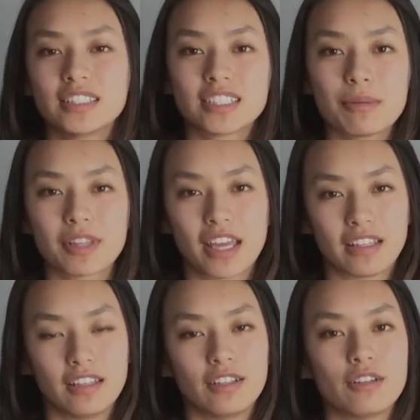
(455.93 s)
Same with
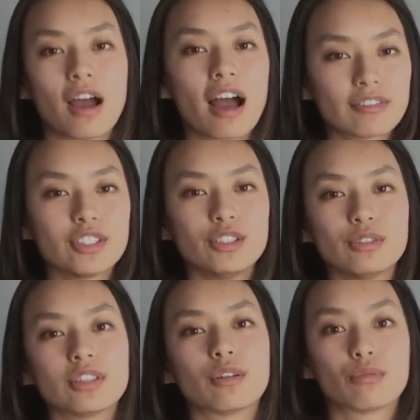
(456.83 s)
Anki, you have to
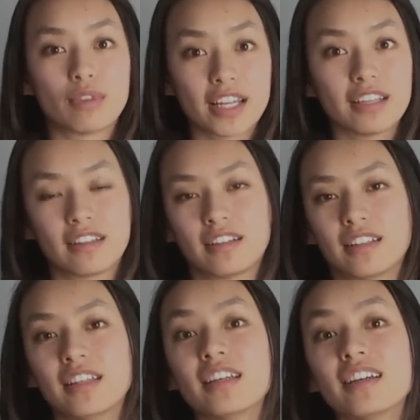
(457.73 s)
use it
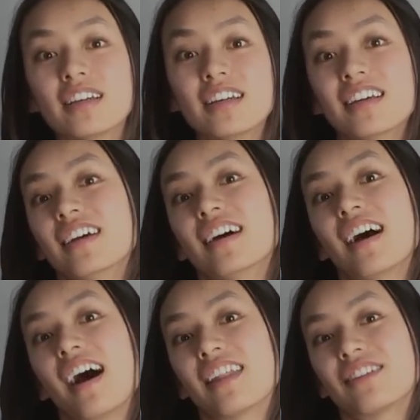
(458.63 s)
regularly,
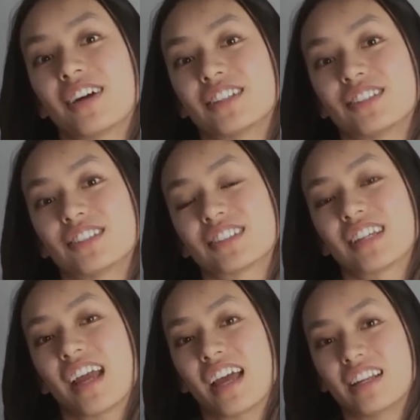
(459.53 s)
otherwise you're just
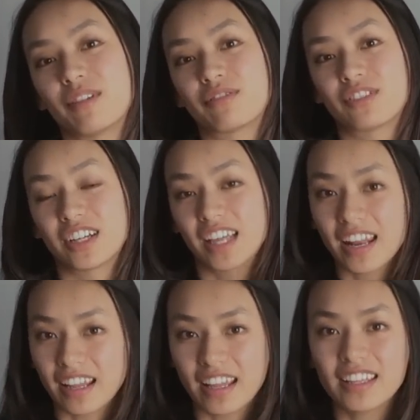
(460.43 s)
going to end up
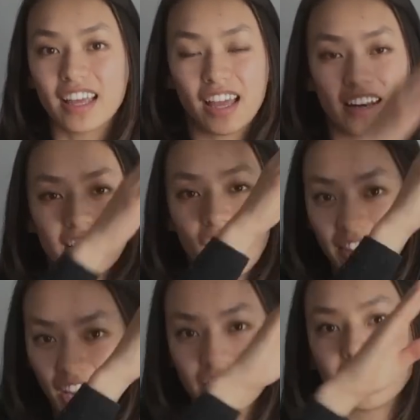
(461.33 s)
forgetting, and on
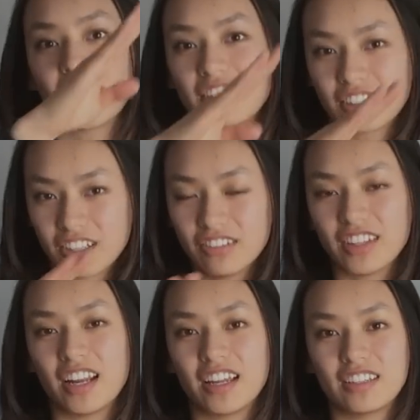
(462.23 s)
that forgetting curve
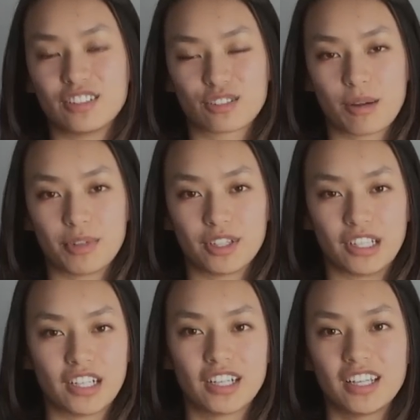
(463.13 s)
that I described
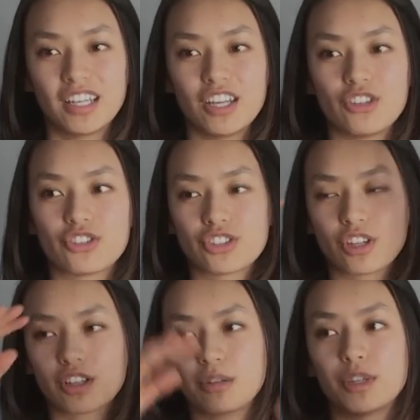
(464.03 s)
earlier, you're just
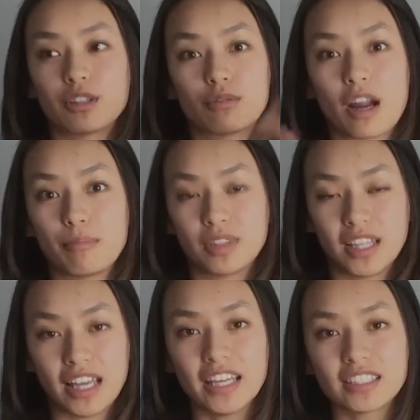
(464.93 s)
not going to be in the right
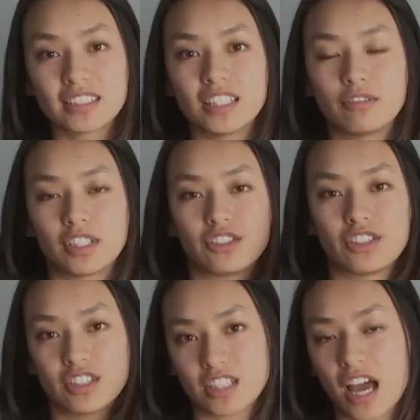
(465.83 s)
place in relation
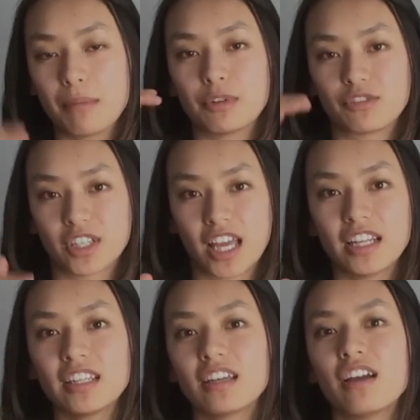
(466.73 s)
to time and
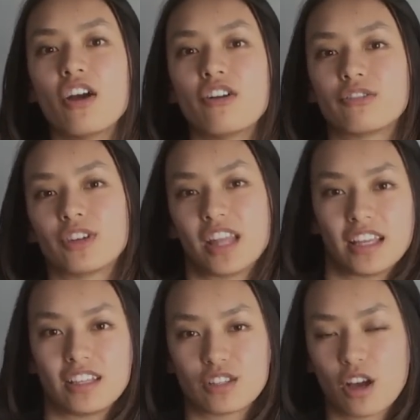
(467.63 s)
forgetting for the
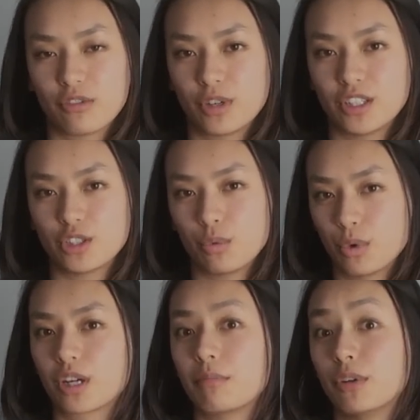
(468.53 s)
Anki software to
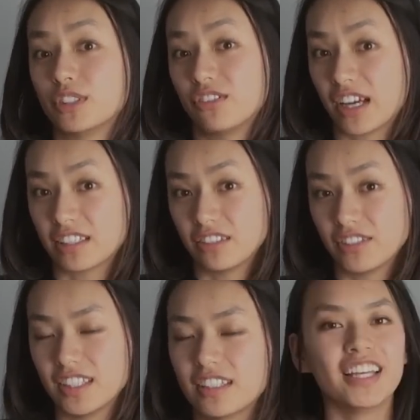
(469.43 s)
work most
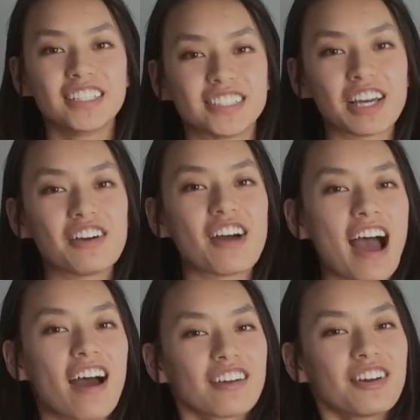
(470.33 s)
effectively. So
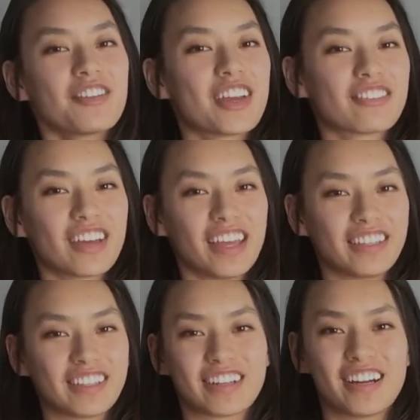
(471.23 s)
how do I make my
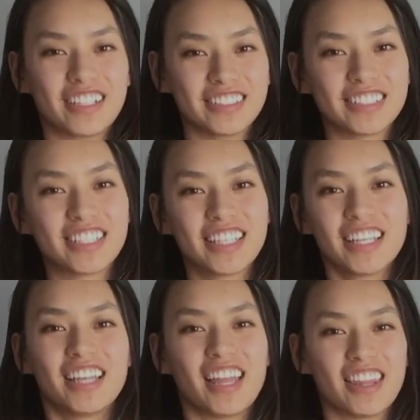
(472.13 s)
Anki cards?
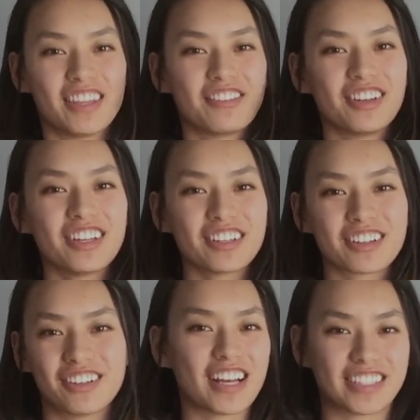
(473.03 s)
The real
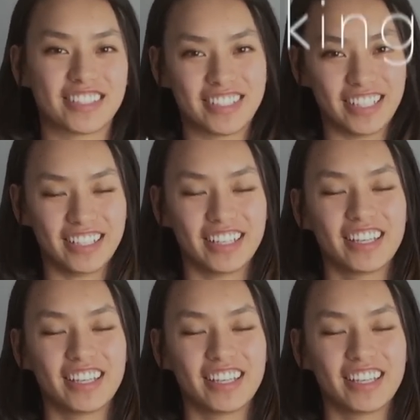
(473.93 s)
question.